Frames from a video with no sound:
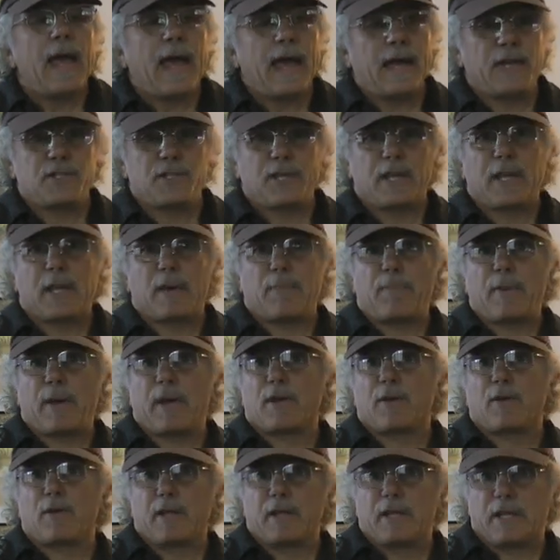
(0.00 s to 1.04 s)
As you get
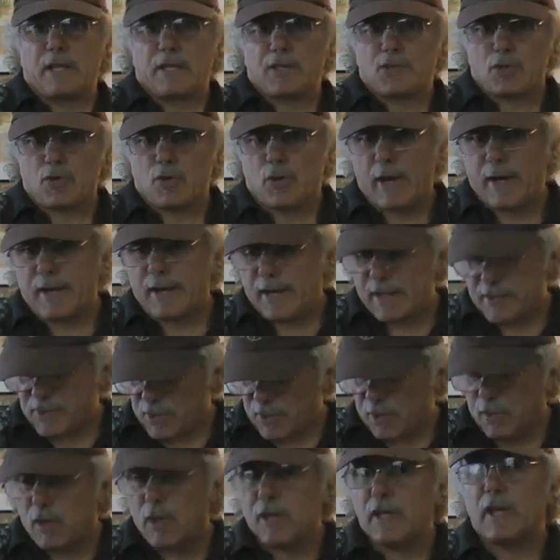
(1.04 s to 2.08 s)
better at this, try not
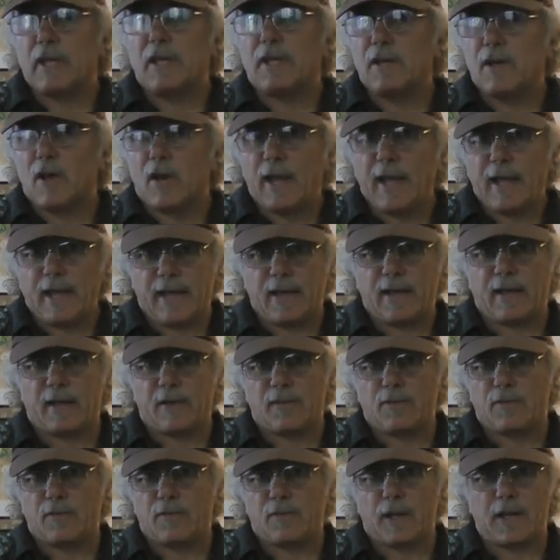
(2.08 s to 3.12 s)
to look at your
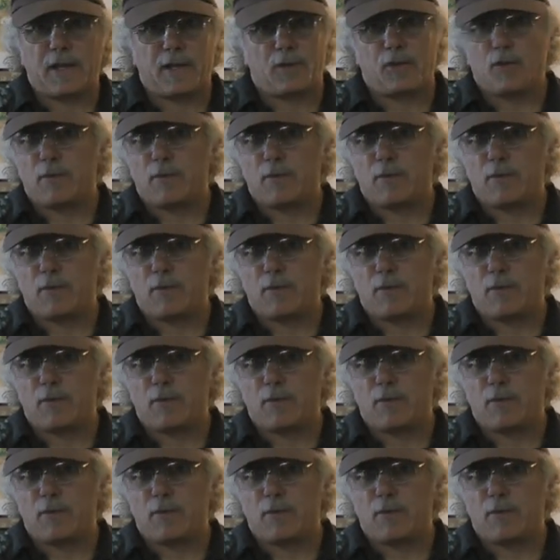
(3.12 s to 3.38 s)
hands, right?